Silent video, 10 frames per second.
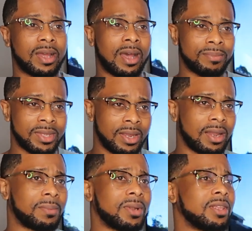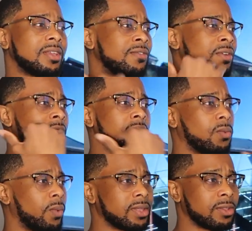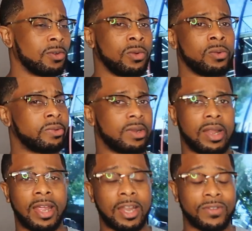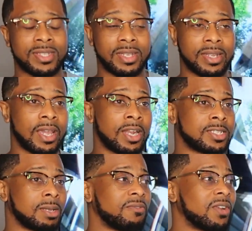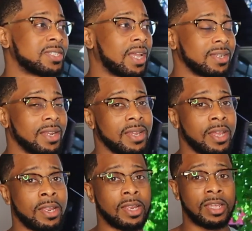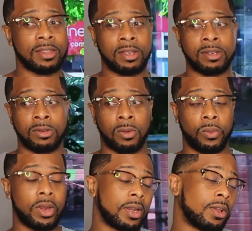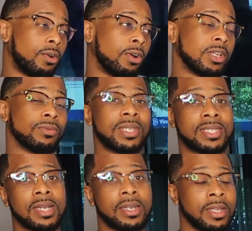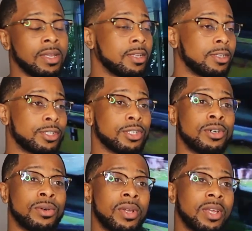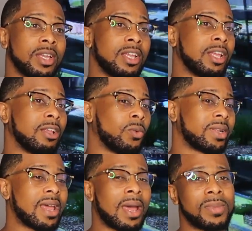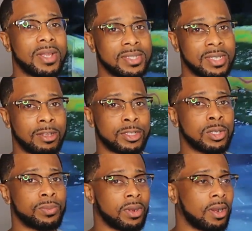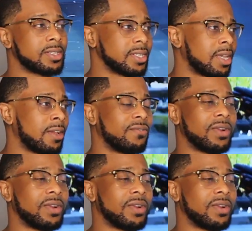Cop Date, I believe. Went through, a lot of us didn't get it. Some of us that did get it, either you're wearing it or you're reselling it. So with that being said, it's super hard to get,